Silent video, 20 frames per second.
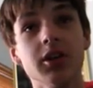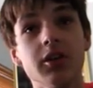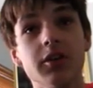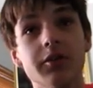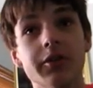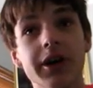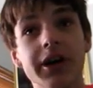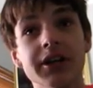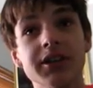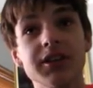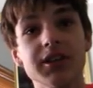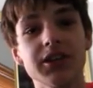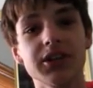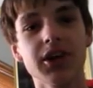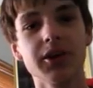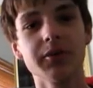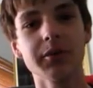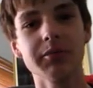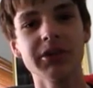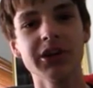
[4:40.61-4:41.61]
Rants is
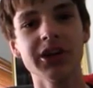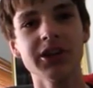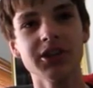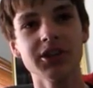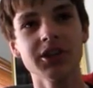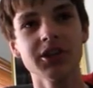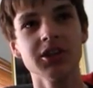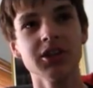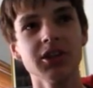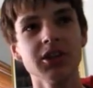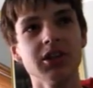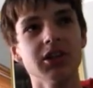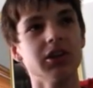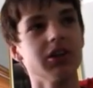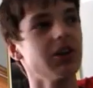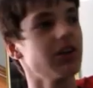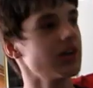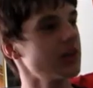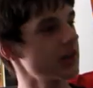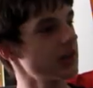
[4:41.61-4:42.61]
coming back,
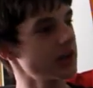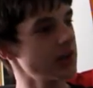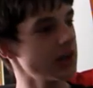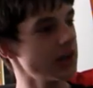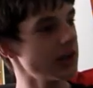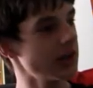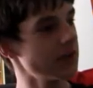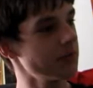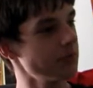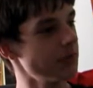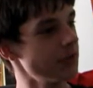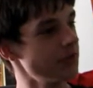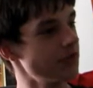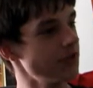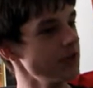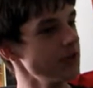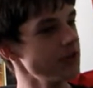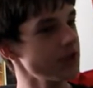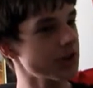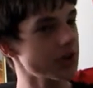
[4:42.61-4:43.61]
and
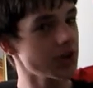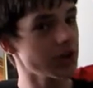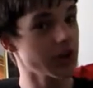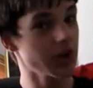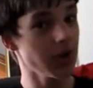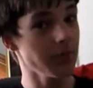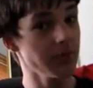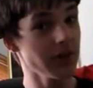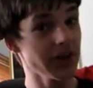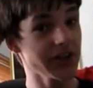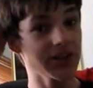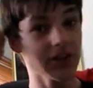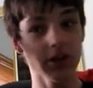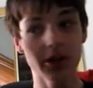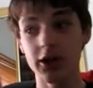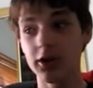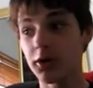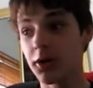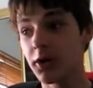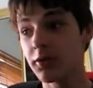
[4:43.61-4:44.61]
reviews are going to come less
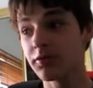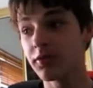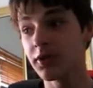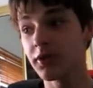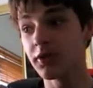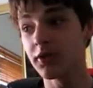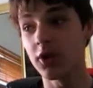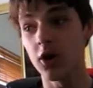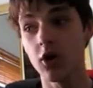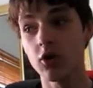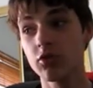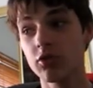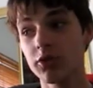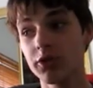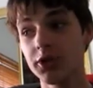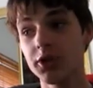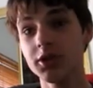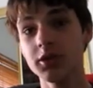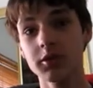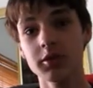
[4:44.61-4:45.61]
often,
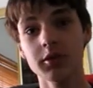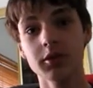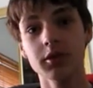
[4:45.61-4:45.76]
hopefully.